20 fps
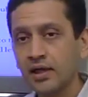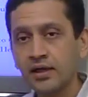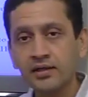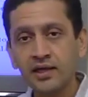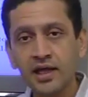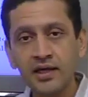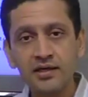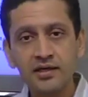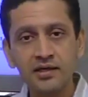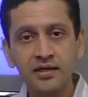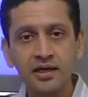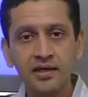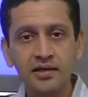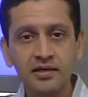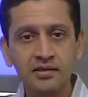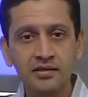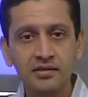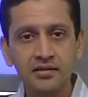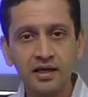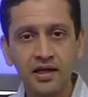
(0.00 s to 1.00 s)
In
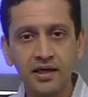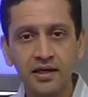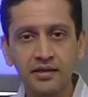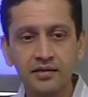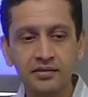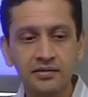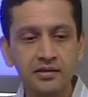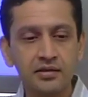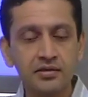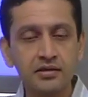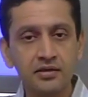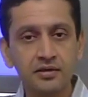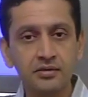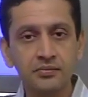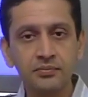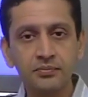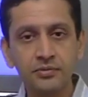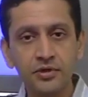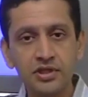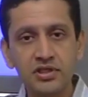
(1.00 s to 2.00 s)
1999, the
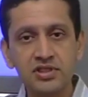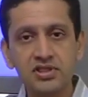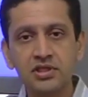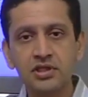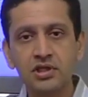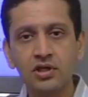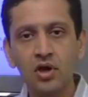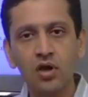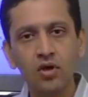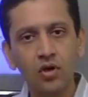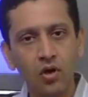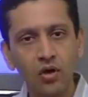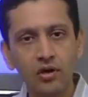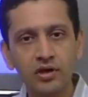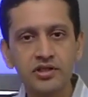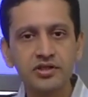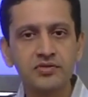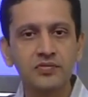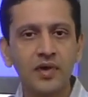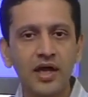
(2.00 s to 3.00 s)
term personal
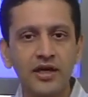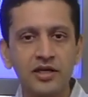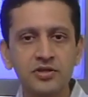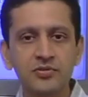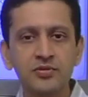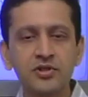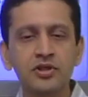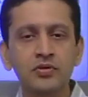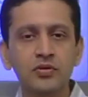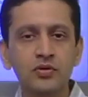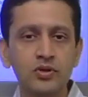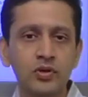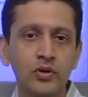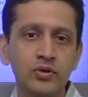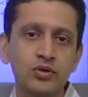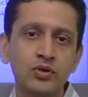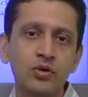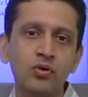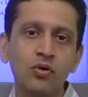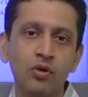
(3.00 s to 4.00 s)
knowledge management was
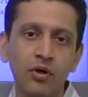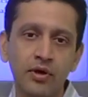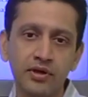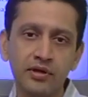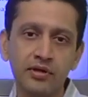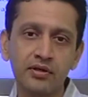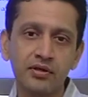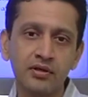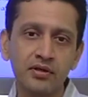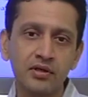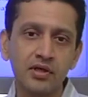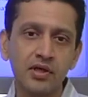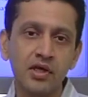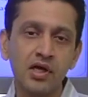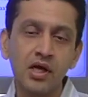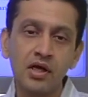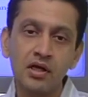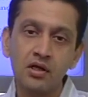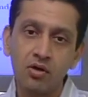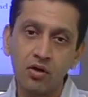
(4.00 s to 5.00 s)
also coined.
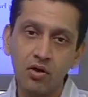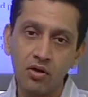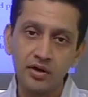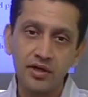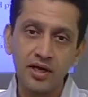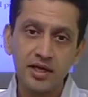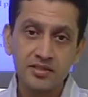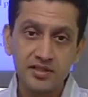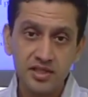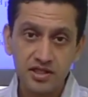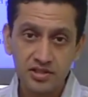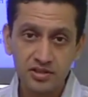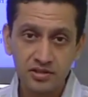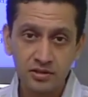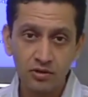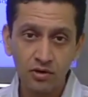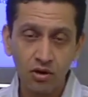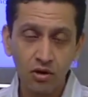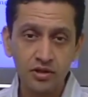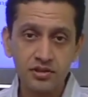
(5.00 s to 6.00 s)

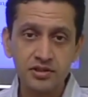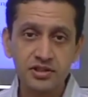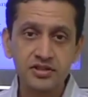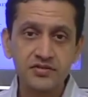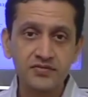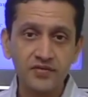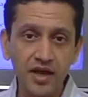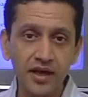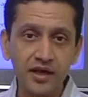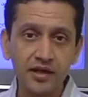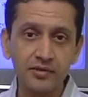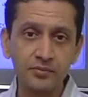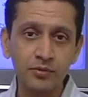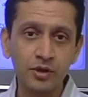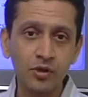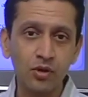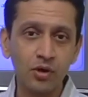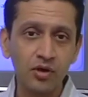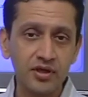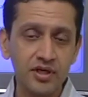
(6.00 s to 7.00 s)
Organizational knowledge is fine,
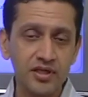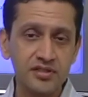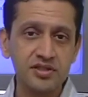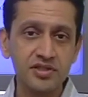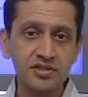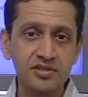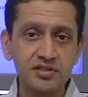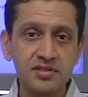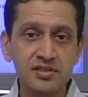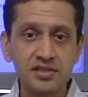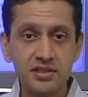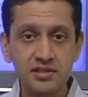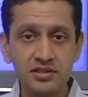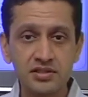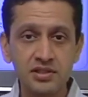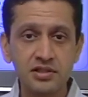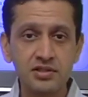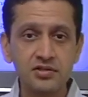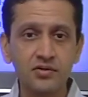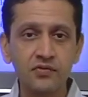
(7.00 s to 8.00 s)
but organizations
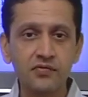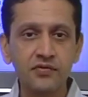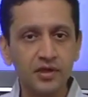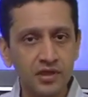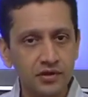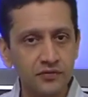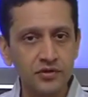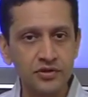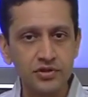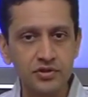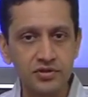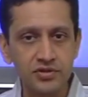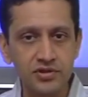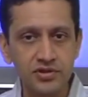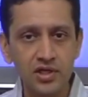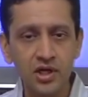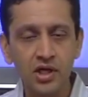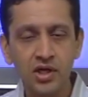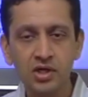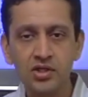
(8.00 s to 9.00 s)
consist of
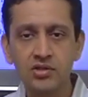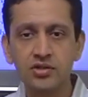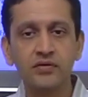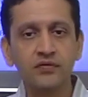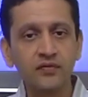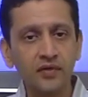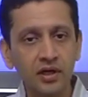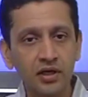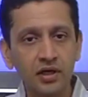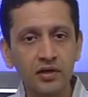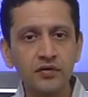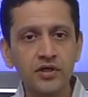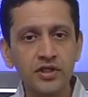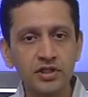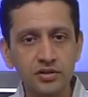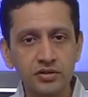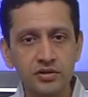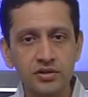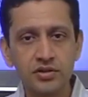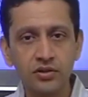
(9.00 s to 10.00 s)
individuals. So if
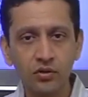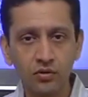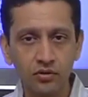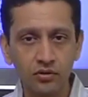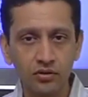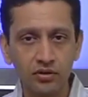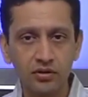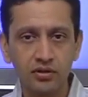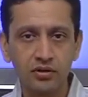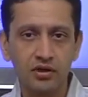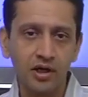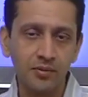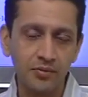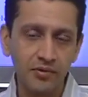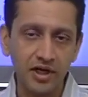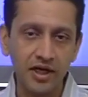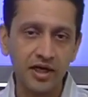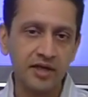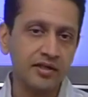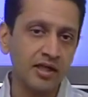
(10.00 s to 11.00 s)
individuals don't
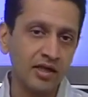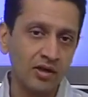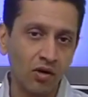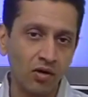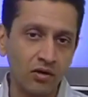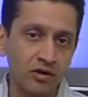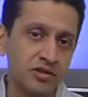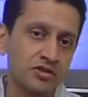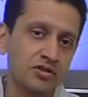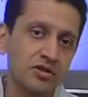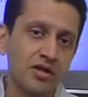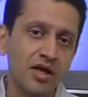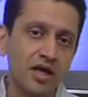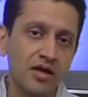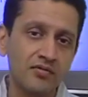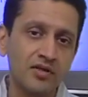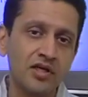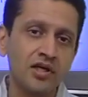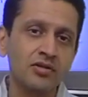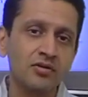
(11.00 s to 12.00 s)
upgrade their knowledge or
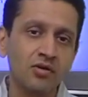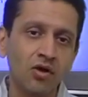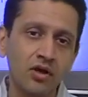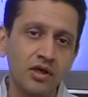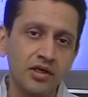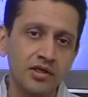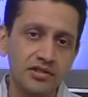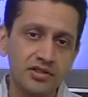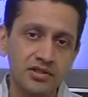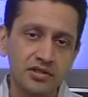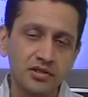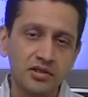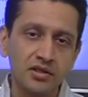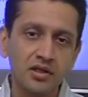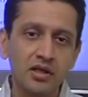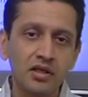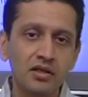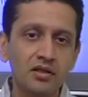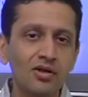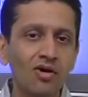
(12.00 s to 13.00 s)
have that knowledge,
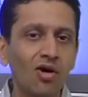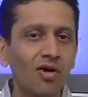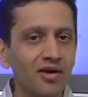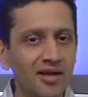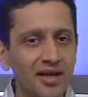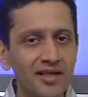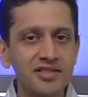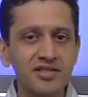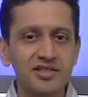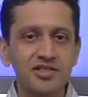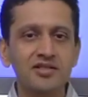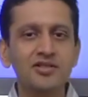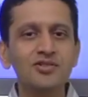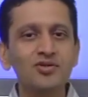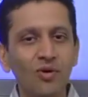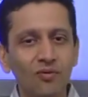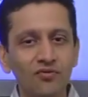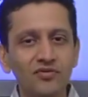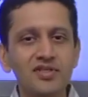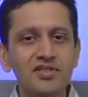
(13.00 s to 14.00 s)
the organization
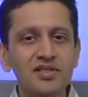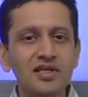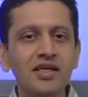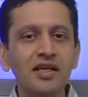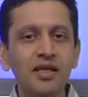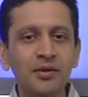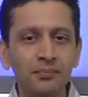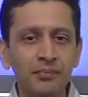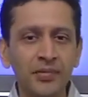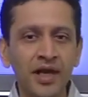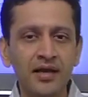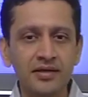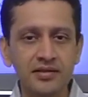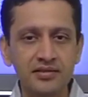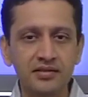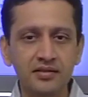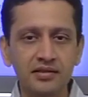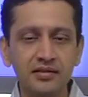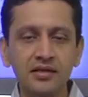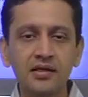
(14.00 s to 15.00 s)
is obviously
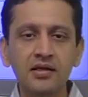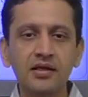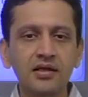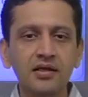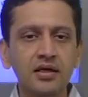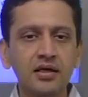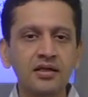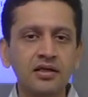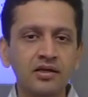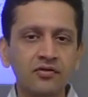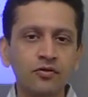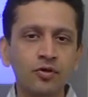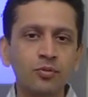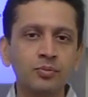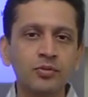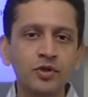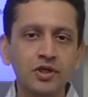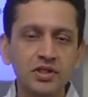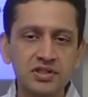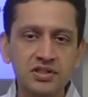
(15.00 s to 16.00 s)
impacted. And
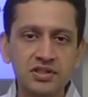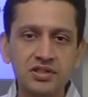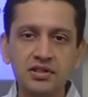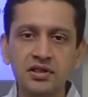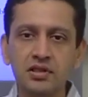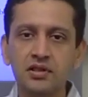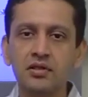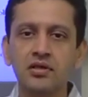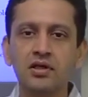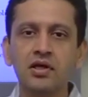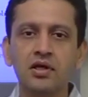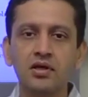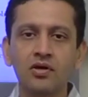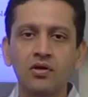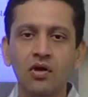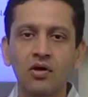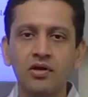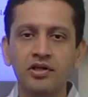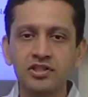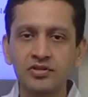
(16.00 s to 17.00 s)
therefore, personal
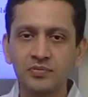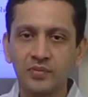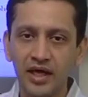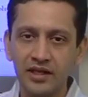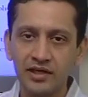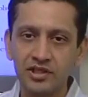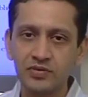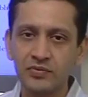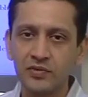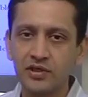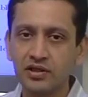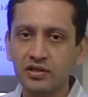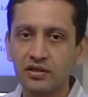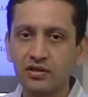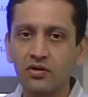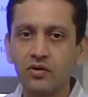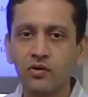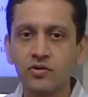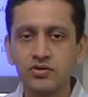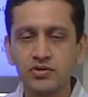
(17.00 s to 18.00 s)
knowledge
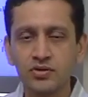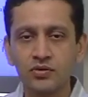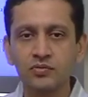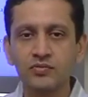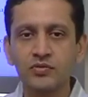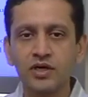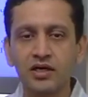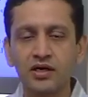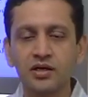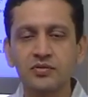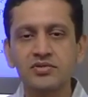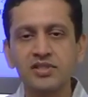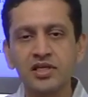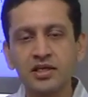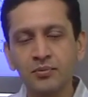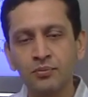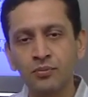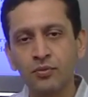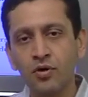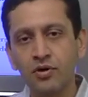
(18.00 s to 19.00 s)
management also becomes
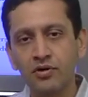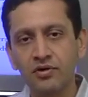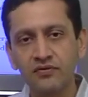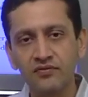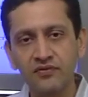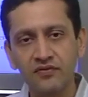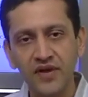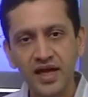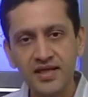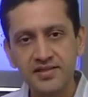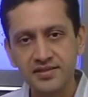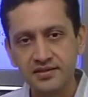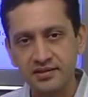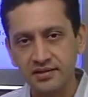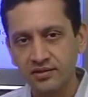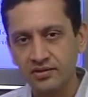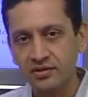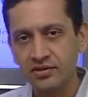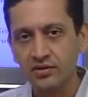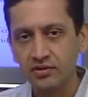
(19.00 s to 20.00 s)
an important
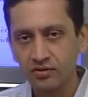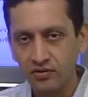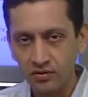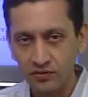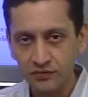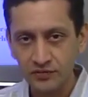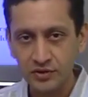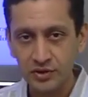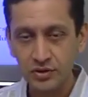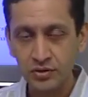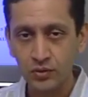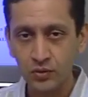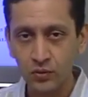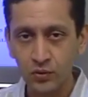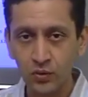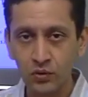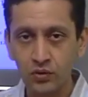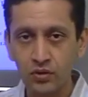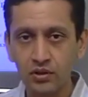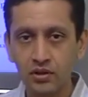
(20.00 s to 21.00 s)
facet of this
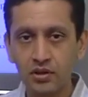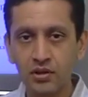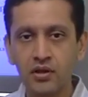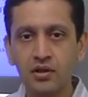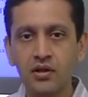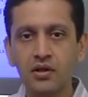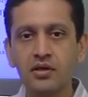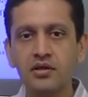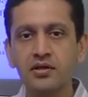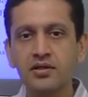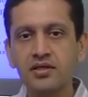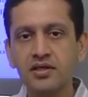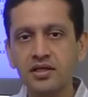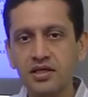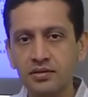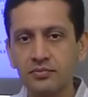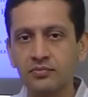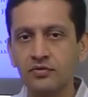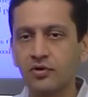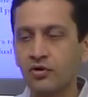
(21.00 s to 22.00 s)
whole
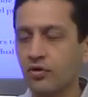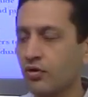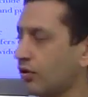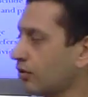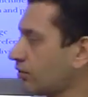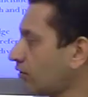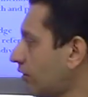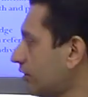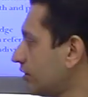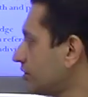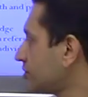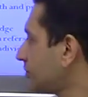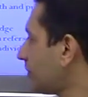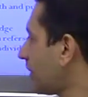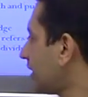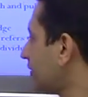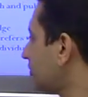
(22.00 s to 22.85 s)
theme called knowledge